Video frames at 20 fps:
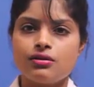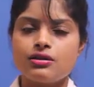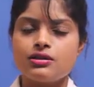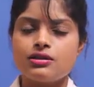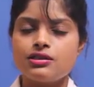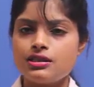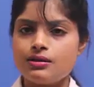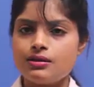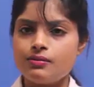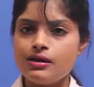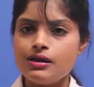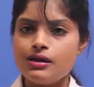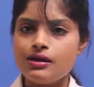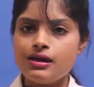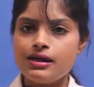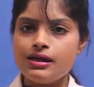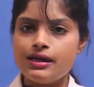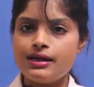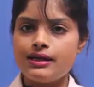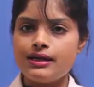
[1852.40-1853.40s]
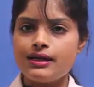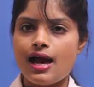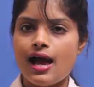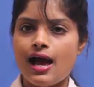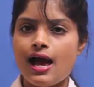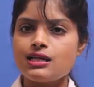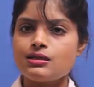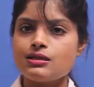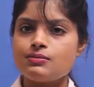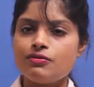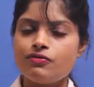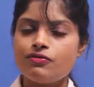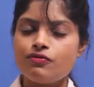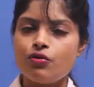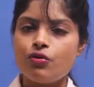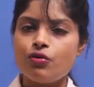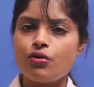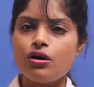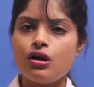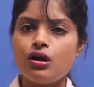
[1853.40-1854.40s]
Similarly, as
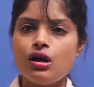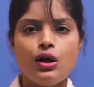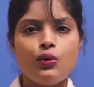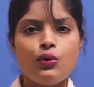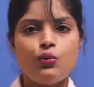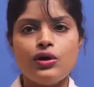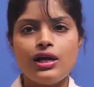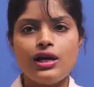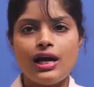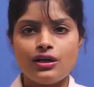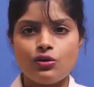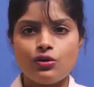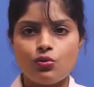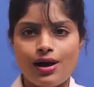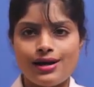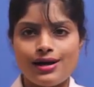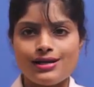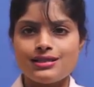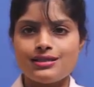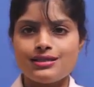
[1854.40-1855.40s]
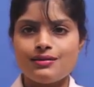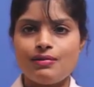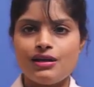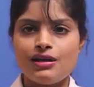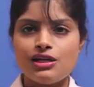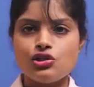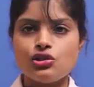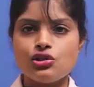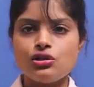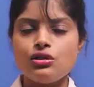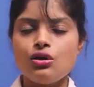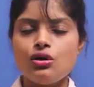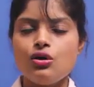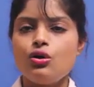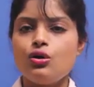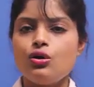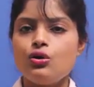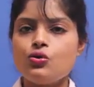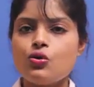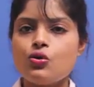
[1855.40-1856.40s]
before, we advise the patient
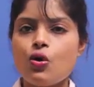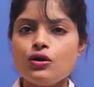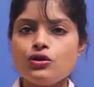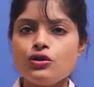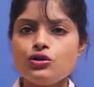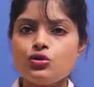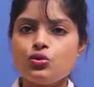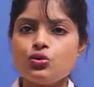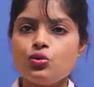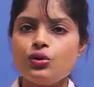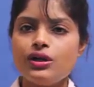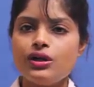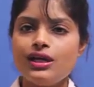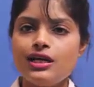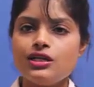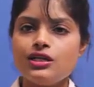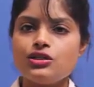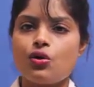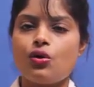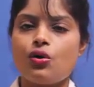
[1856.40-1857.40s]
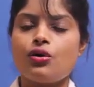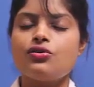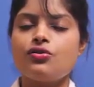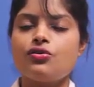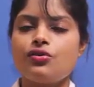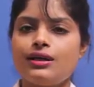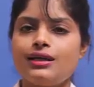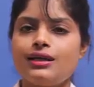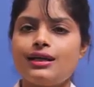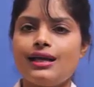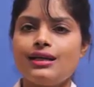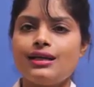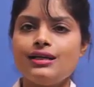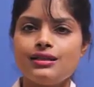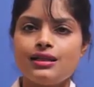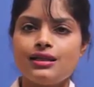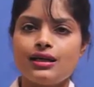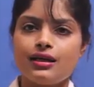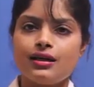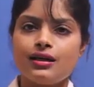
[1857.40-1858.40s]
not to eat or drink
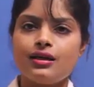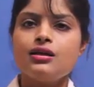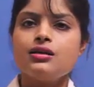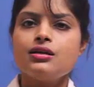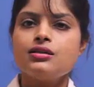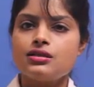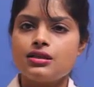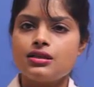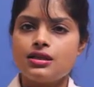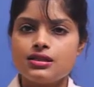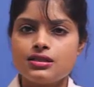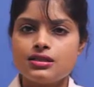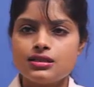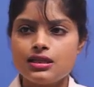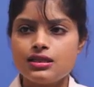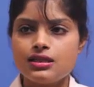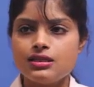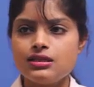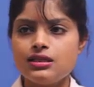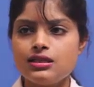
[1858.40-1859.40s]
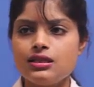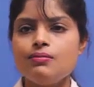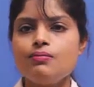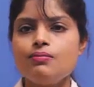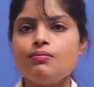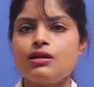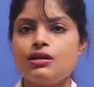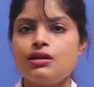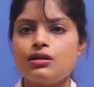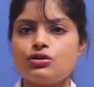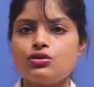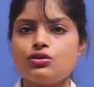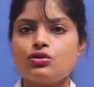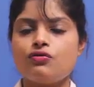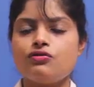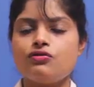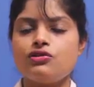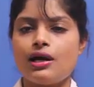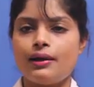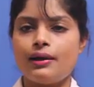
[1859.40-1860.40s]
anything till thirty minutes
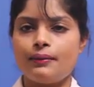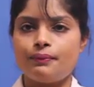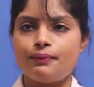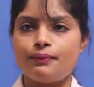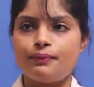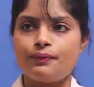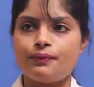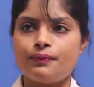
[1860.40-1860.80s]
of time.